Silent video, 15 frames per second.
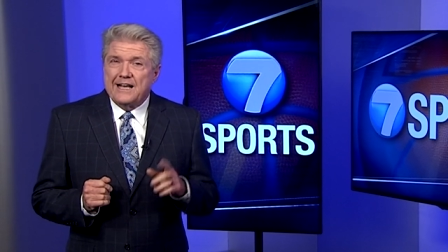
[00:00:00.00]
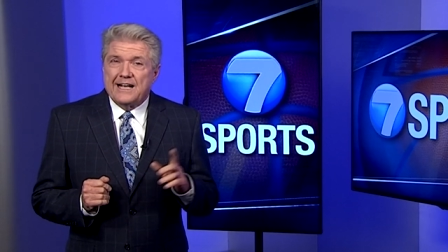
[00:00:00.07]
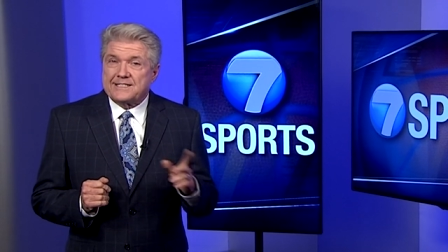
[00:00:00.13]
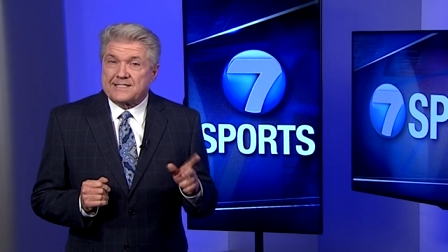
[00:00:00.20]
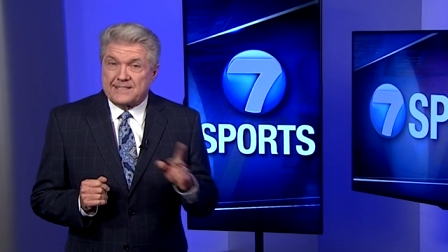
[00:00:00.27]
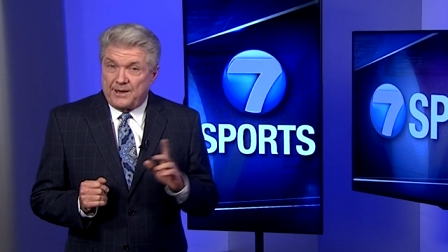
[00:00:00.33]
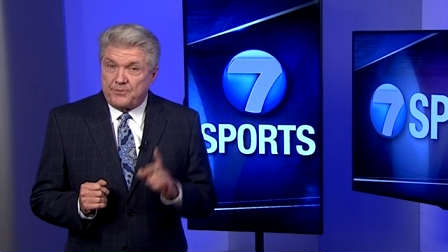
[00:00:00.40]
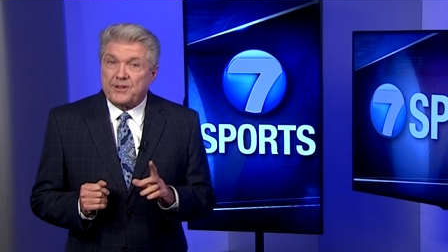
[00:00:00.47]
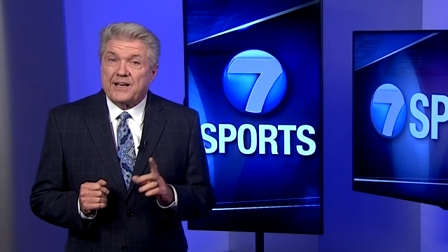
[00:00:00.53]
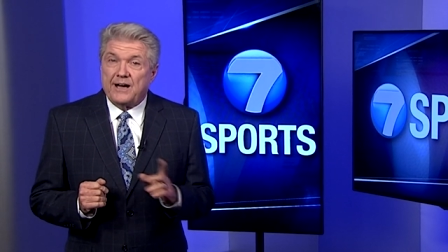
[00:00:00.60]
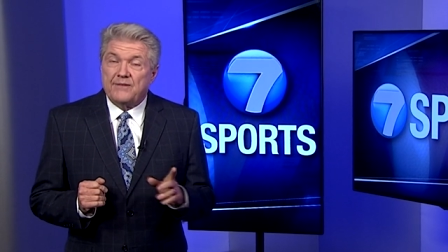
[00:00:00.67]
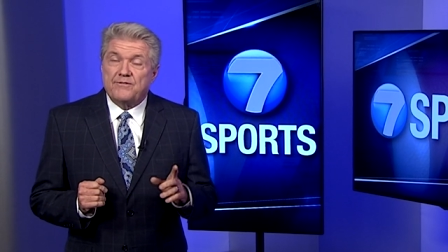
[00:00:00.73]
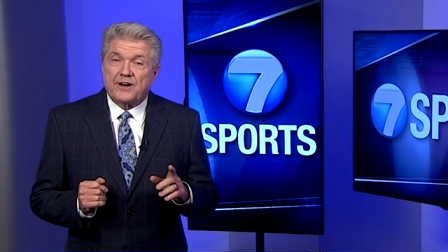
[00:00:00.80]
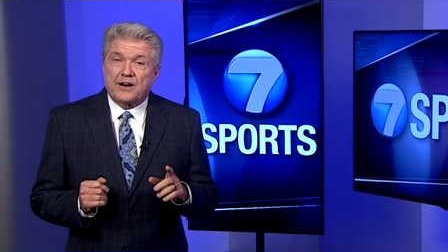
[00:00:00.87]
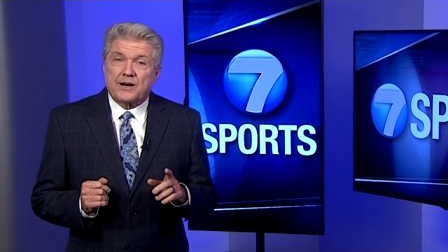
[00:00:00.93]
That's something
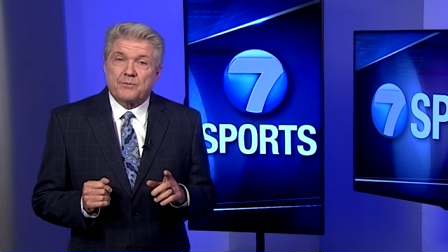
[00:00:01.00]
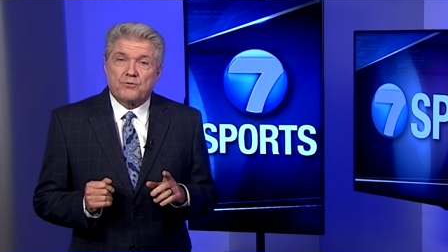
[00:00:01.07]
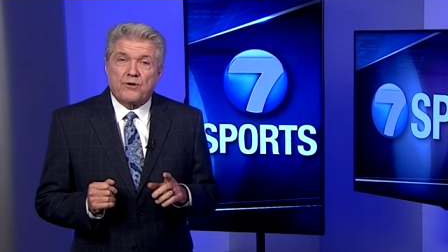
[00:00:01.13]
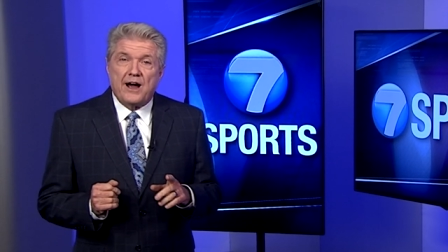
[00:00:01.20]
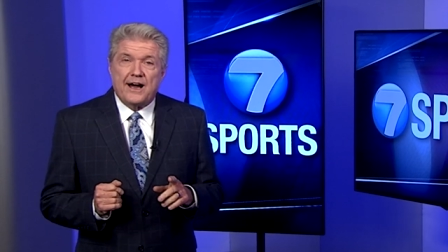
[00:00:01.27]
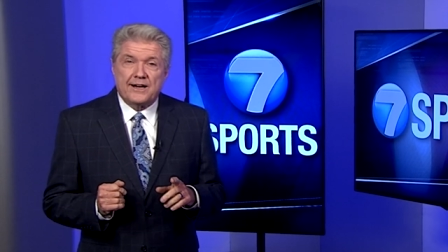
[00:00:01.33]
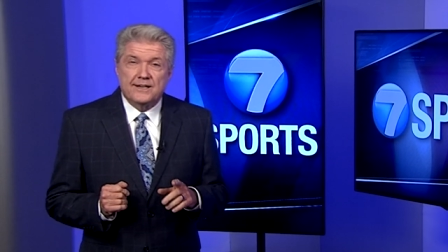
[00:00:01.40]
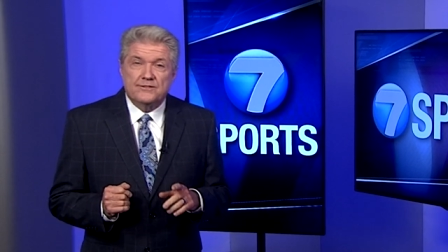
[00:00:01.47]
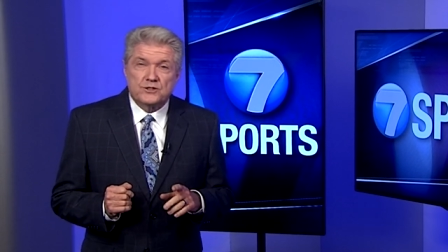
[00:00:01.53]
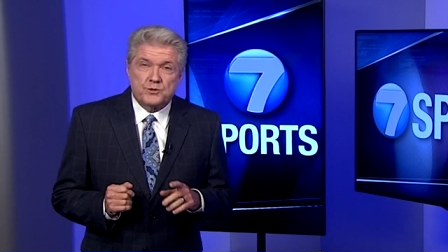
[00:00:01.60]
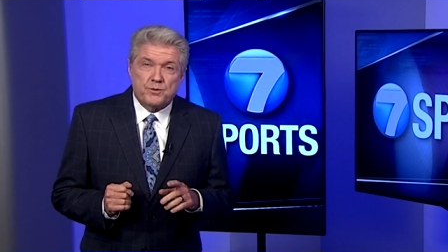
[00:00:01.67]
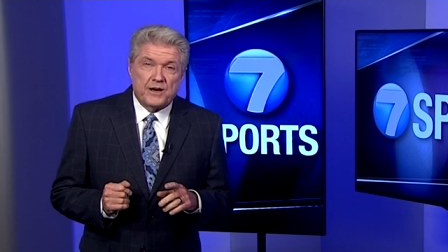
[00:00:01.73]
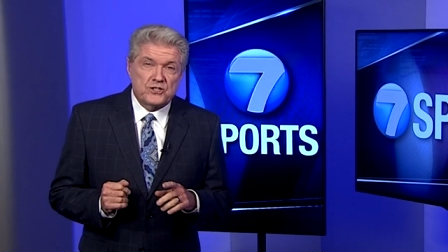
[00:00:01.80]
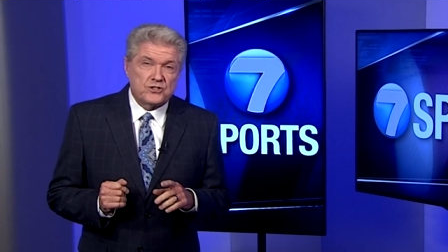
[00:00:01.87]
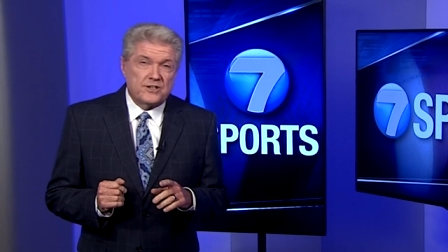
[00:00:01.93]
I'm very proud of,
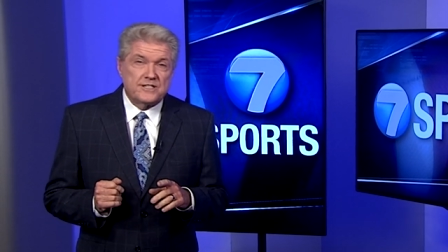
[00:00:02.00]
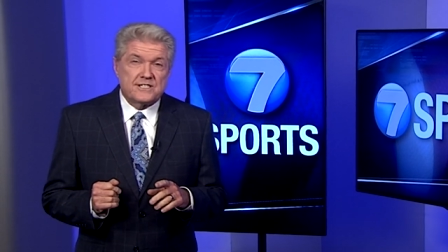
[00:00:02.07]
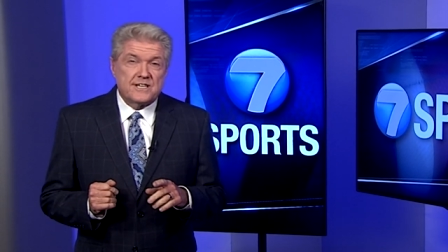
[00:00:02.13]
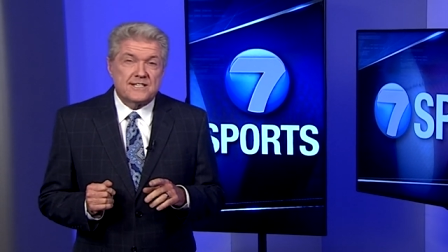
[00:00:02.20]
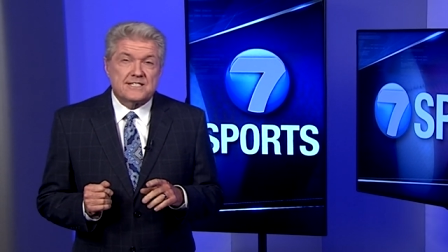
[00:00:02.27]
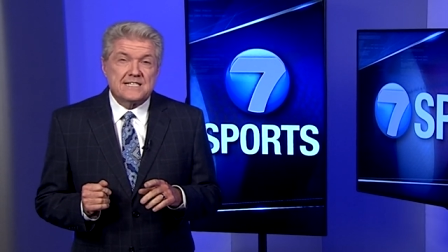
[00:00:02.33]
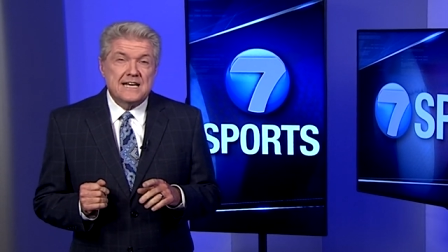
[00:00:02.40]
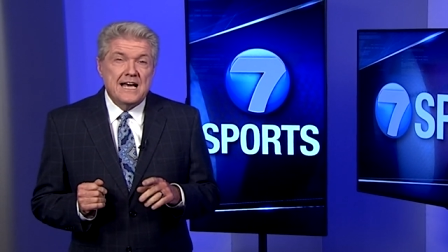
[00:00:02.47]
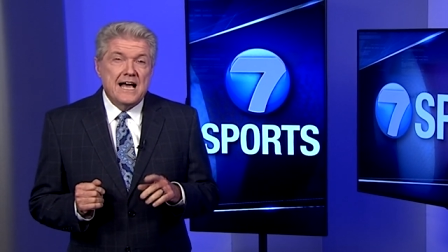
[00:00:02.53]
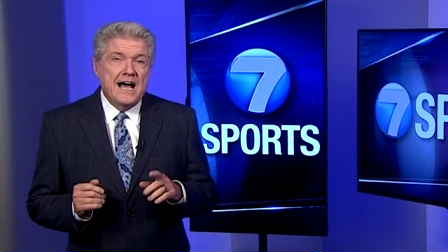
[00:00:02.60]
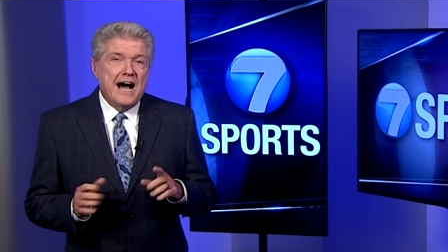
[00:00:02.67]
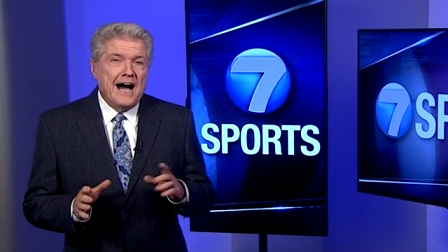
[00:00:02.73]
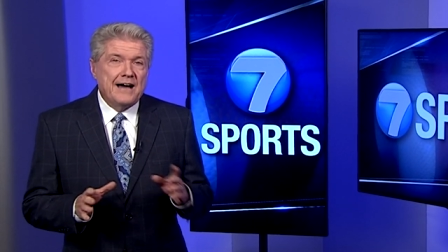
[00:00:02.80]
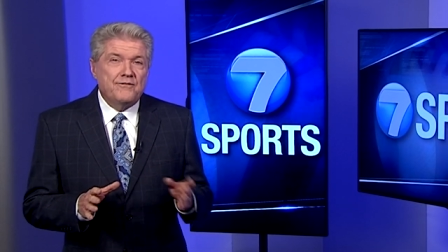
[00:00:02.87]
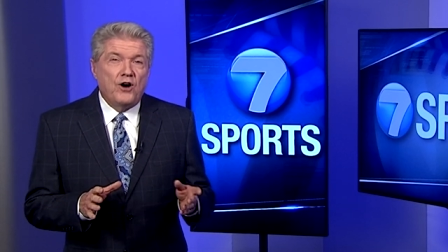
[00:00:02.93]
especially since
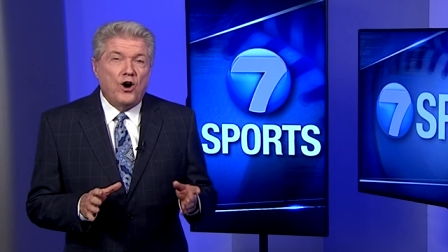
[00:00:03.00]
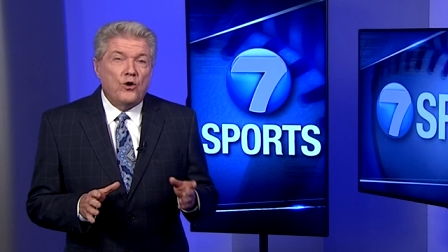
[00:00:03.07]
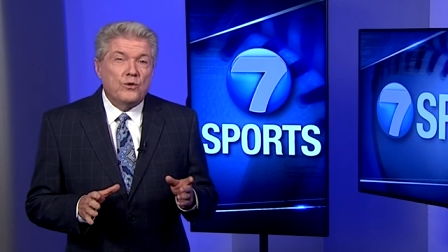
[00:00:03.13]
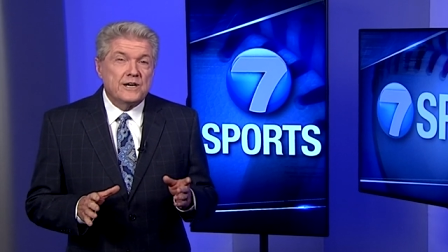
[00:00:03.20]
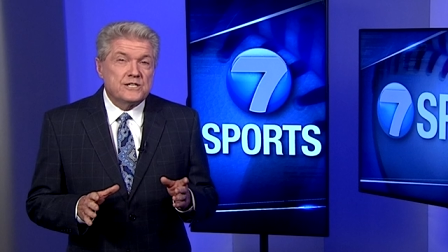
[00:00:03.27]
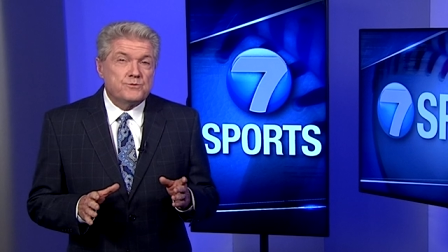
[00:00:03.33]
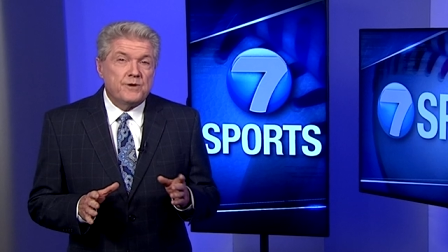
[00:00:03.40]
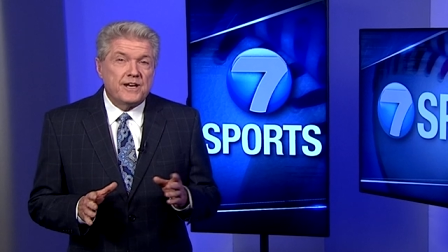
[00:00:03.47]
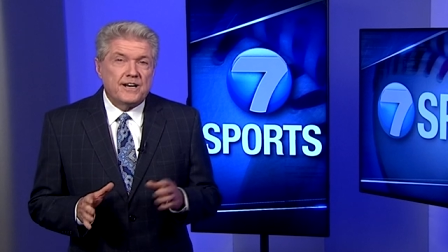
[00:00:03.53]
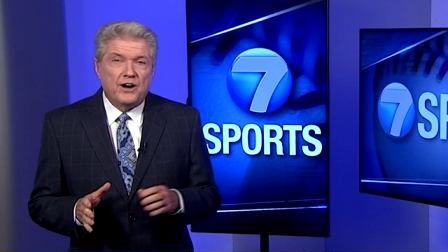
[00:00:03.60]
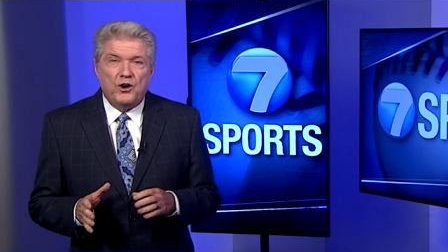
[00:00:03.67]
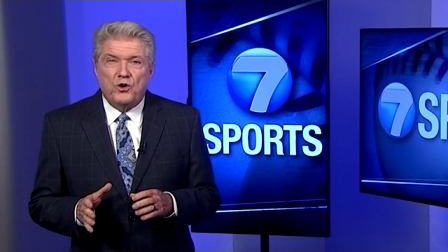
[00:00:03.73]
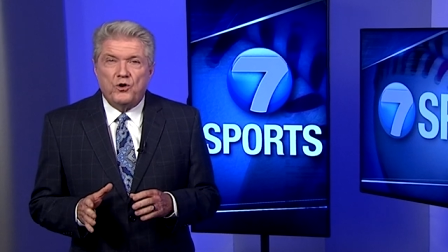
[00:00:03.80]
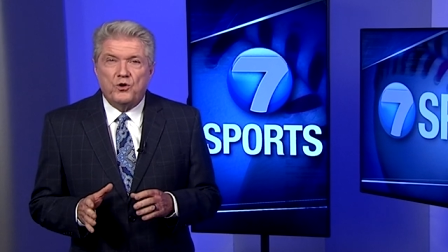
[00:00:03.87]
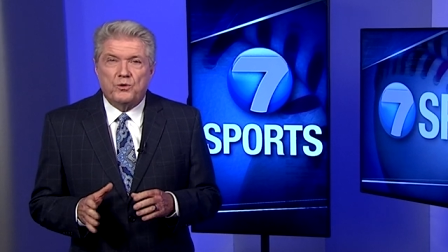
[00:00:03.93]
I've always been
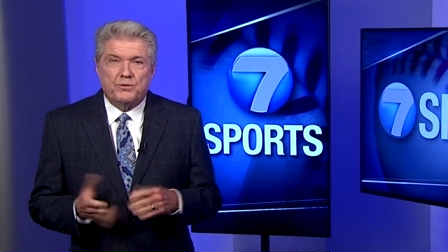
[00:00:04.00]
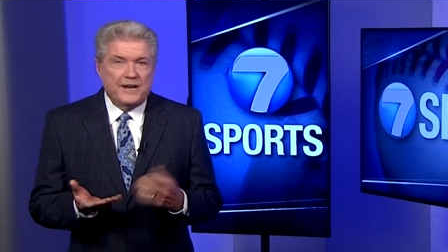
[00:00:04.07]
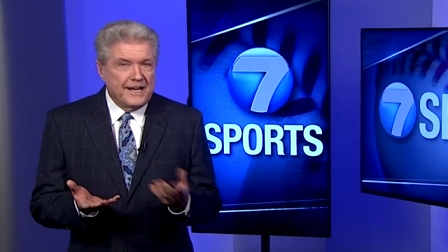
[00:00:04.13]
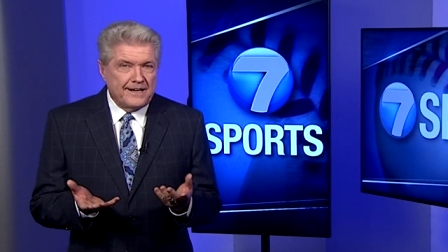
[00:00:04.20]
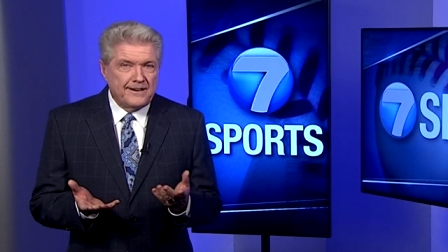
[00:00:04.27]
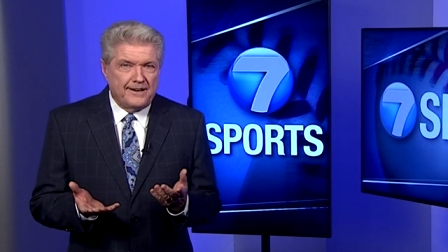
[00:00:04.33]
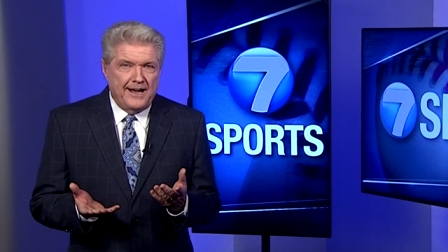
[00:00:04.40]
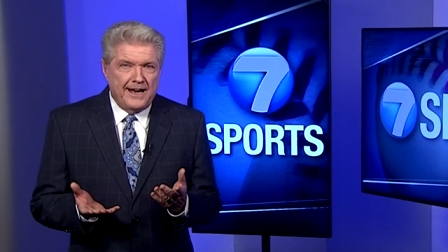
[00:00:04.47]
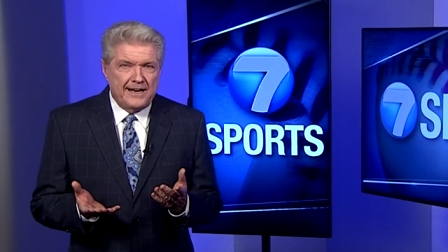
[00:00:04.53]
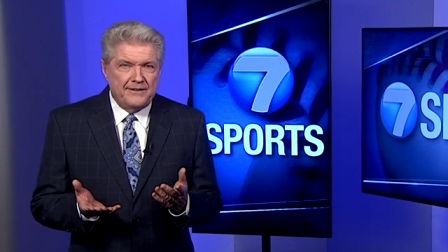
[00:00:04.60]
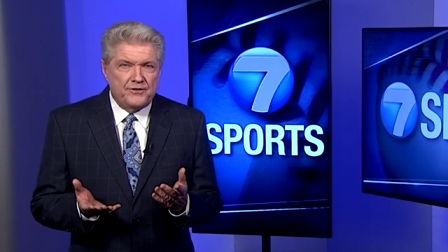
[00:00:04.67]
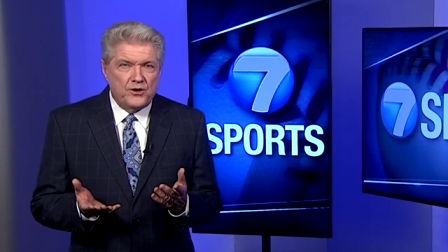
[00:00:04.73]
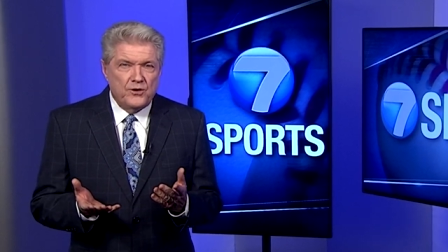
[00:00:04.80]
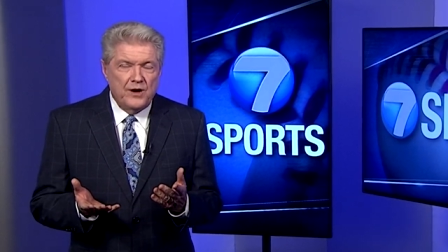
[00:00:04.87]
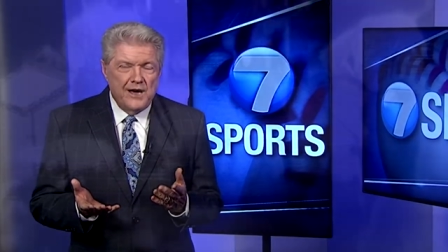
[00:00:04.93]
home. Like a lot
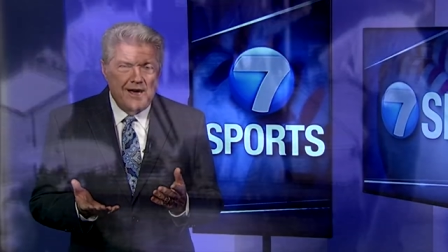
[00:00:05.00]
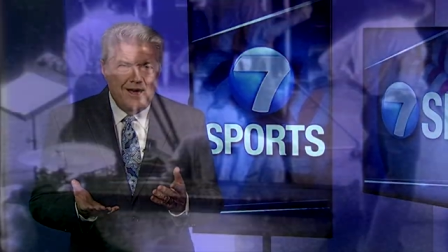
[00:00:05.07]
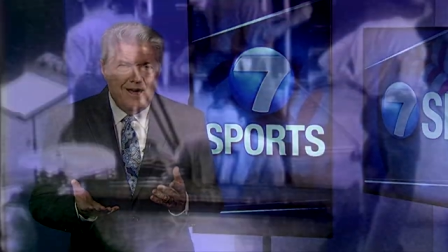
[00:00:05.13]
of you,